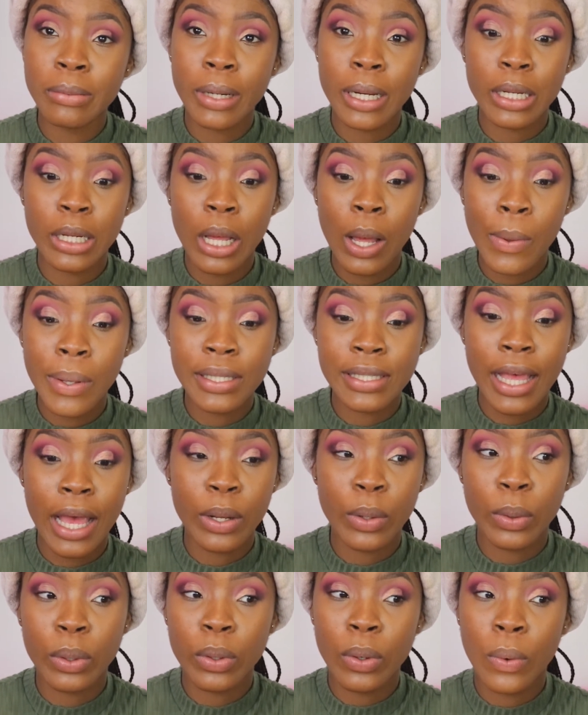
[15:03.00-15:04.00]
right now is I
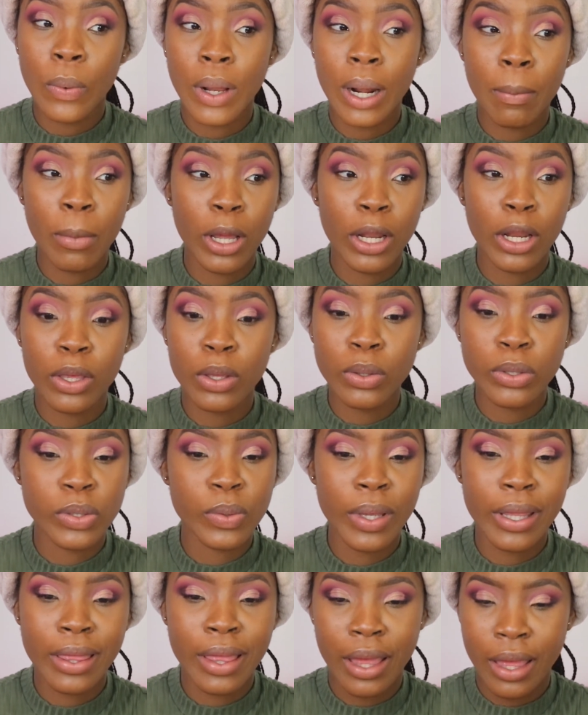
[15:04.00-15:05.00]
don't know what I'm gonna use
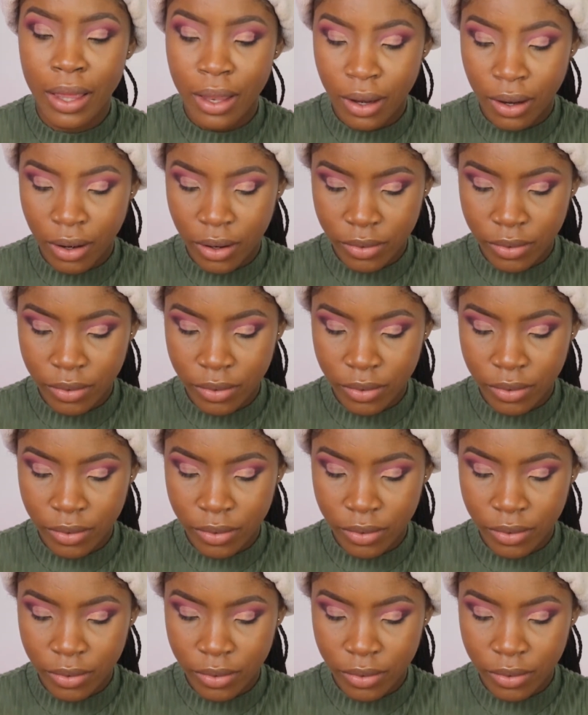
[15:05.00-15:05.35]
with it.